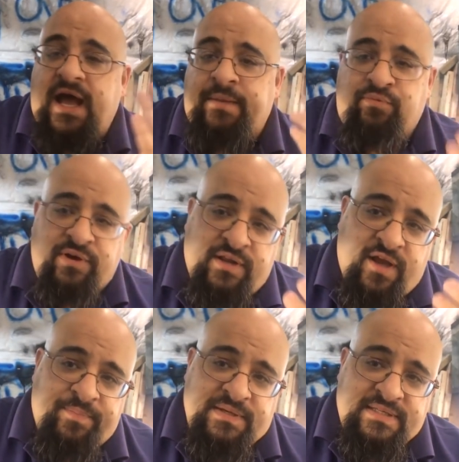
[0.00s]
I breed
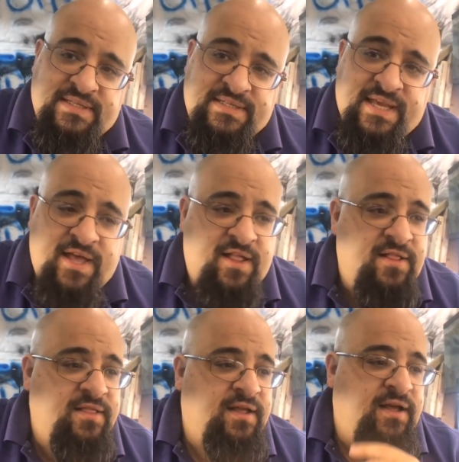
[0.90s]
guppies to
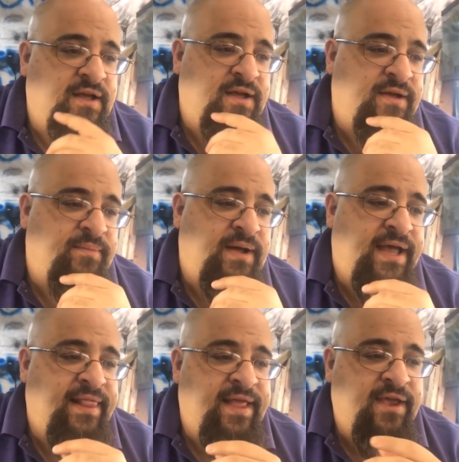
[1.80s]
sell. Um,
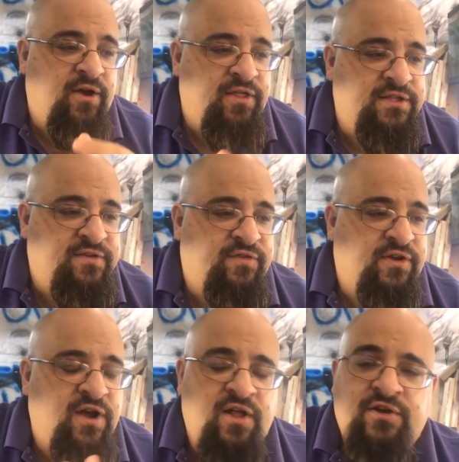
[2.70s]
I like all the
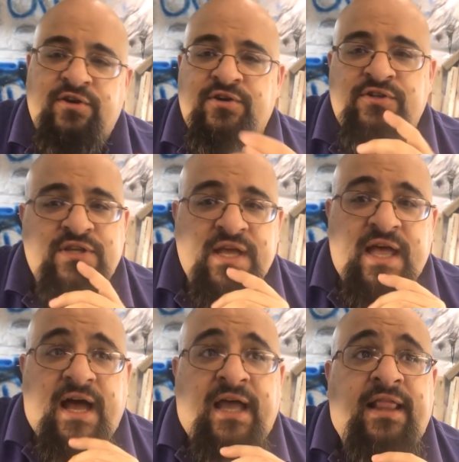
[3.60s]
different colors.
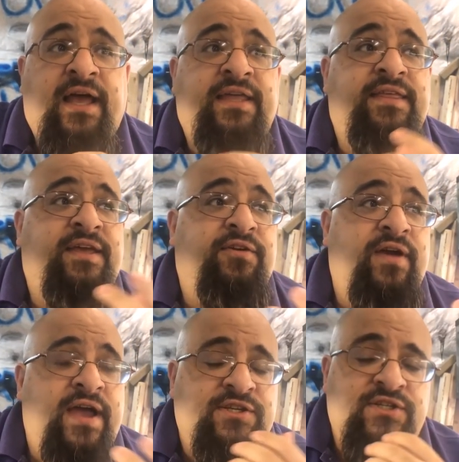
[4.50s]
I like the
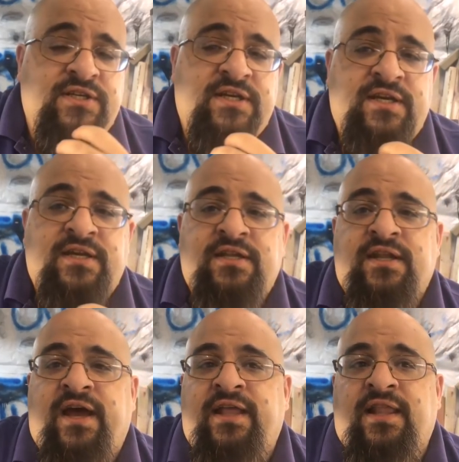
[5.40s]

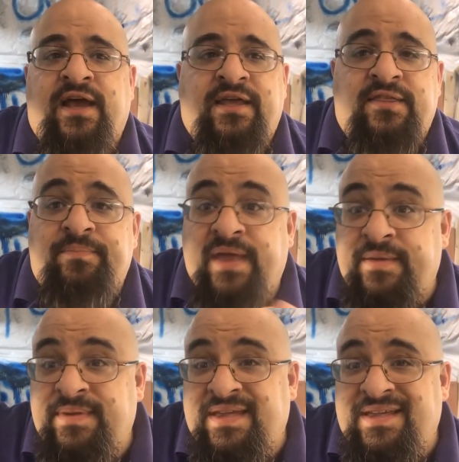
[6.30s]
interaction. I like the
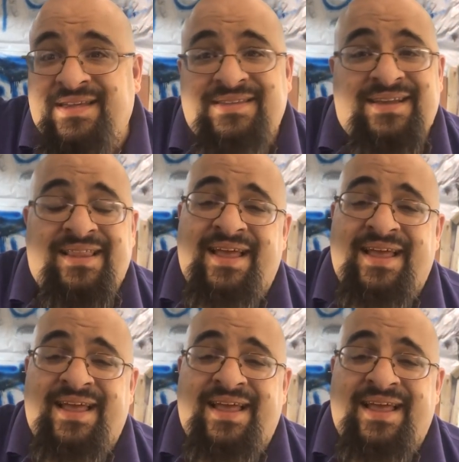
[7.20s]
babies. I